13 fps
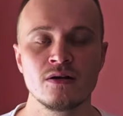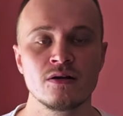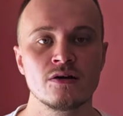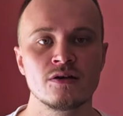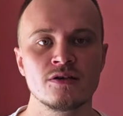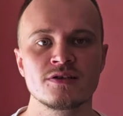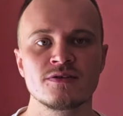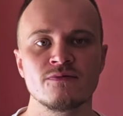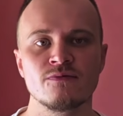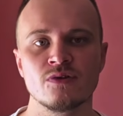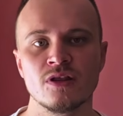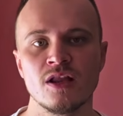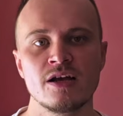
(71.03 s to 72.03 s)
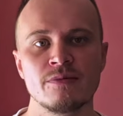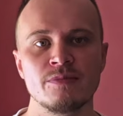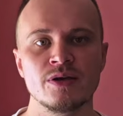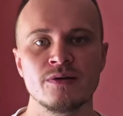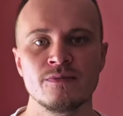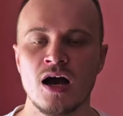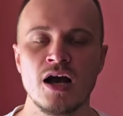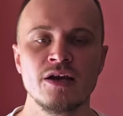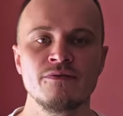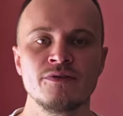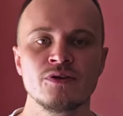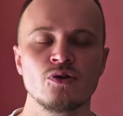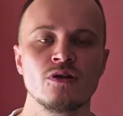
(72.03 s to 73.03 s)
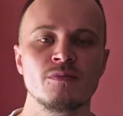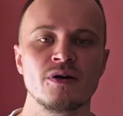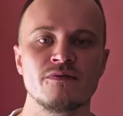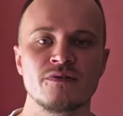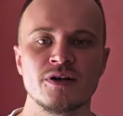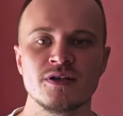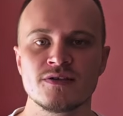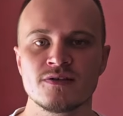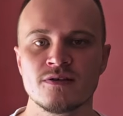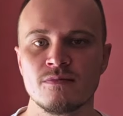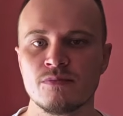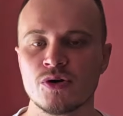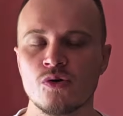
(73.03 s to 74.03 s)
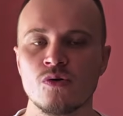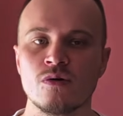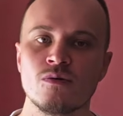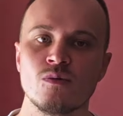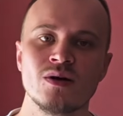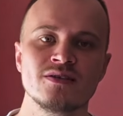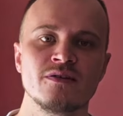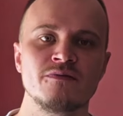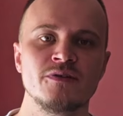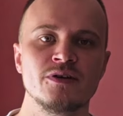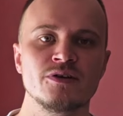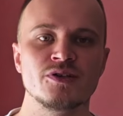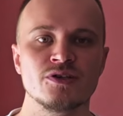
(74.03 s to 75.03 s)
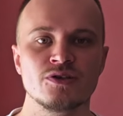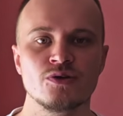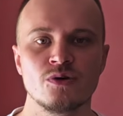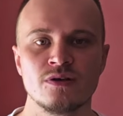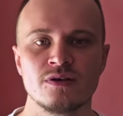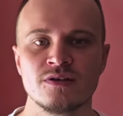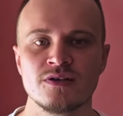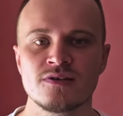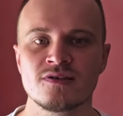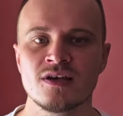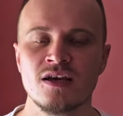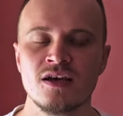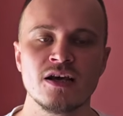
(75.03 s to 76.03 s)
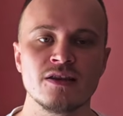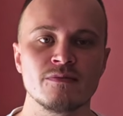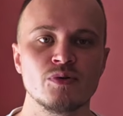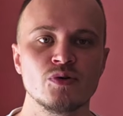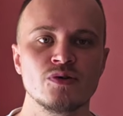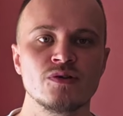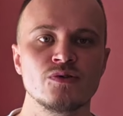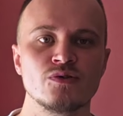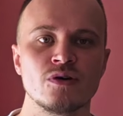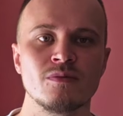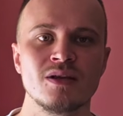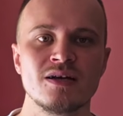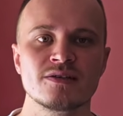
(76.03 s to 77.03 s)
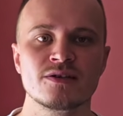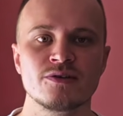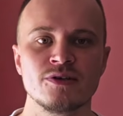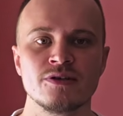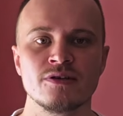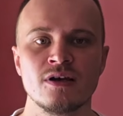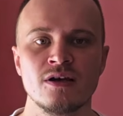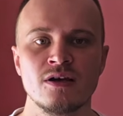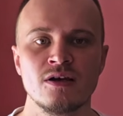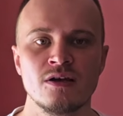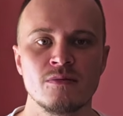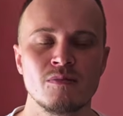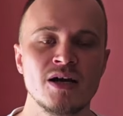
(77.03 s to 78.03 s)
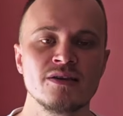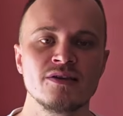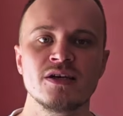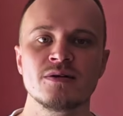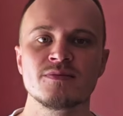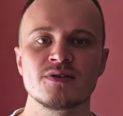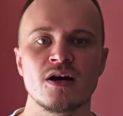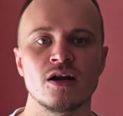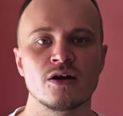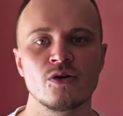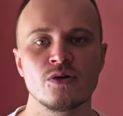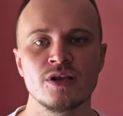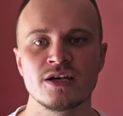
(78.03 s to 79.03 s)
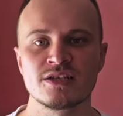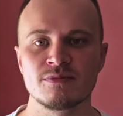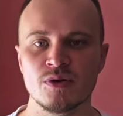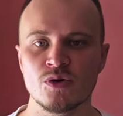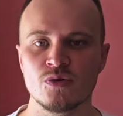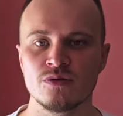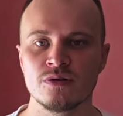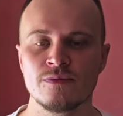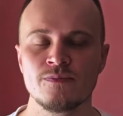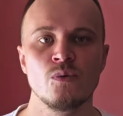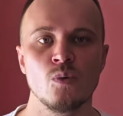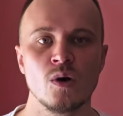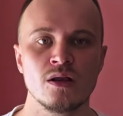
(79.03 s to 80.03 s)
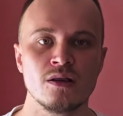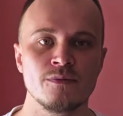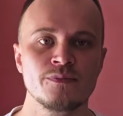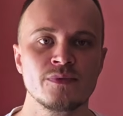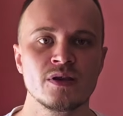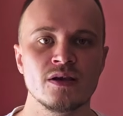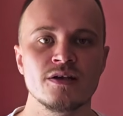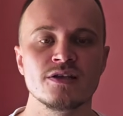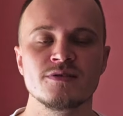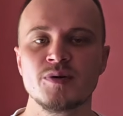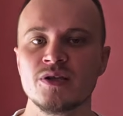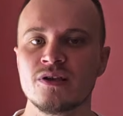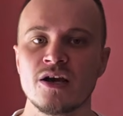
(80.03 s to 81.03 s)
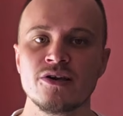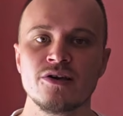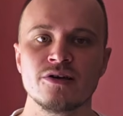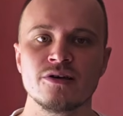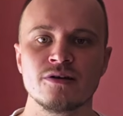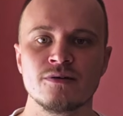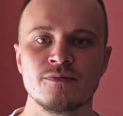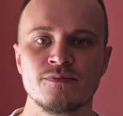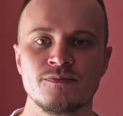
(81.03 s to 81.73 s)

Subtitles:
girls would like me. I even told my friends, bro, once I finish installing this and boot into a black screen, my DMs are gonna explode. Well, it's been a year.